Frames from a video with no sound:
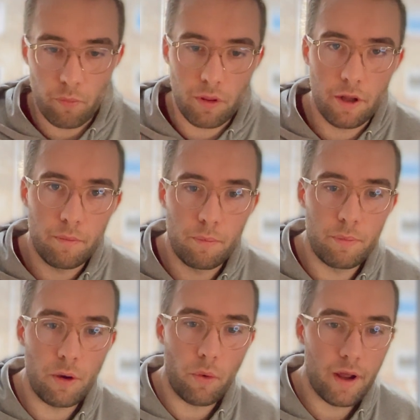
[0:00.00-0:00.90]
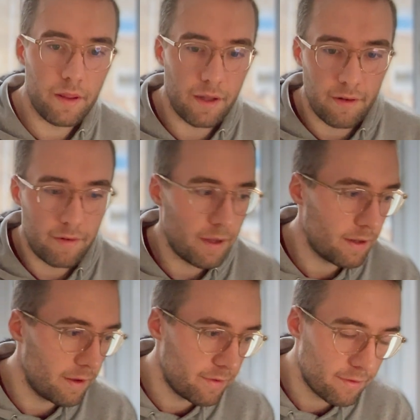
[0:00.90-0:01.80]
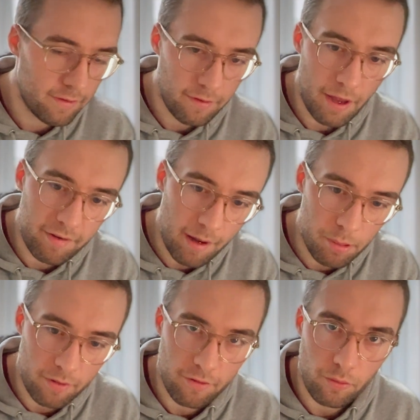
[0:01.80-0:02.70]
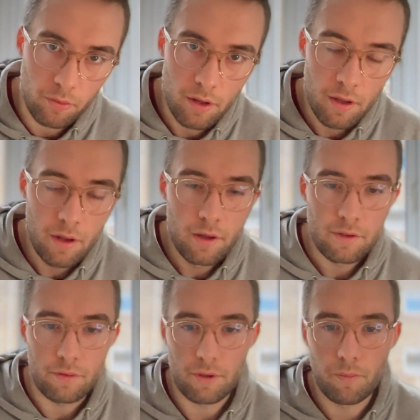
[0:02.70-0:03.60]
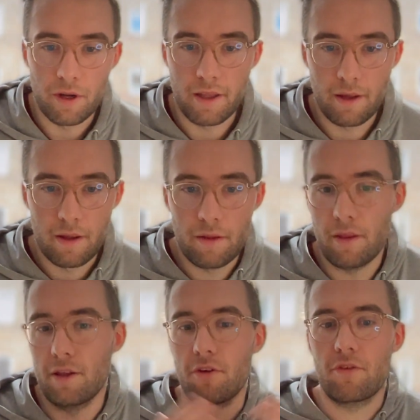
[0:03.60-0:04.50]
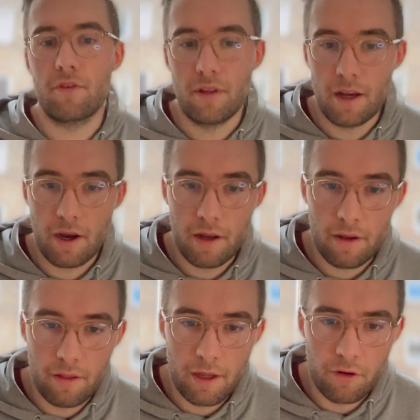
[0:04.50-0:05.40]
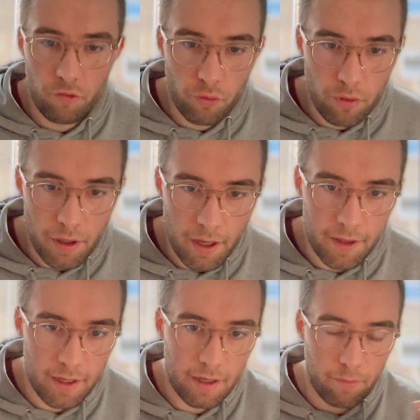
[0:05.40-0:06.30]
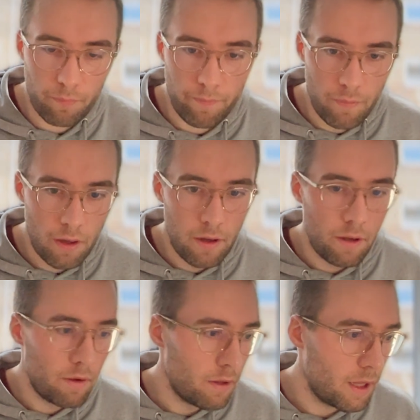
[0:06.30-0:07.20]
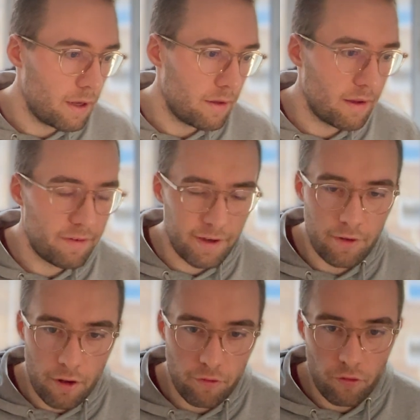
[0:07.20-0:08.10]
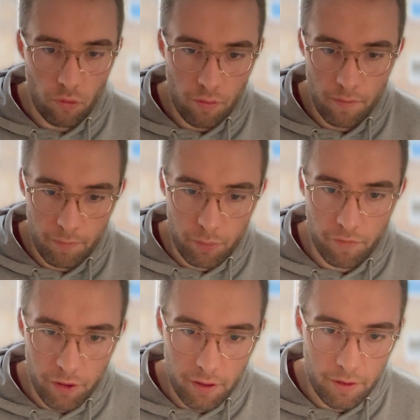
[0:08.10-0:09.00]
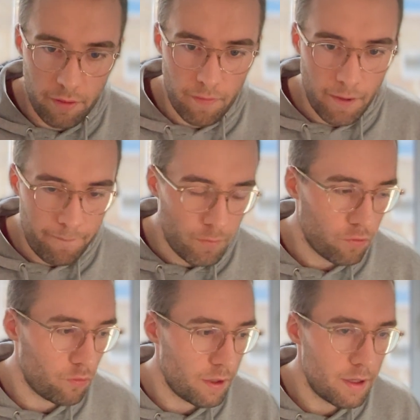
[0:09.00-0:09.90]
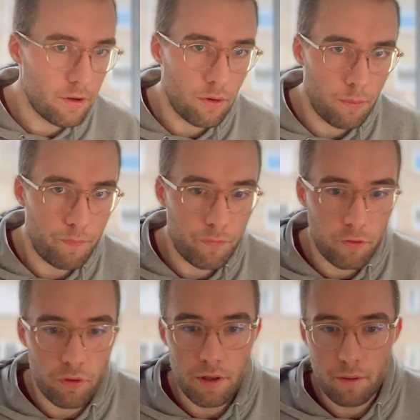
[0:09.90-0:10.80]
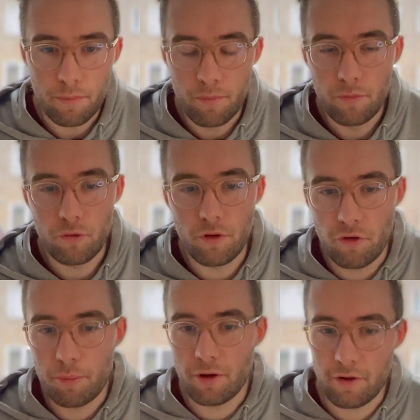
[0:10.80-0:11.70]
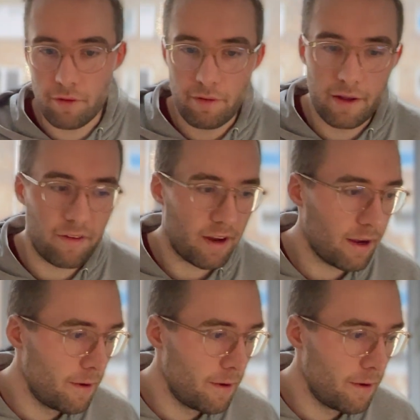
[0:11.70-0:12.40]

not be aware that this has happened. So in some way they intrude, and then they seek not to prevail to the subject of attack.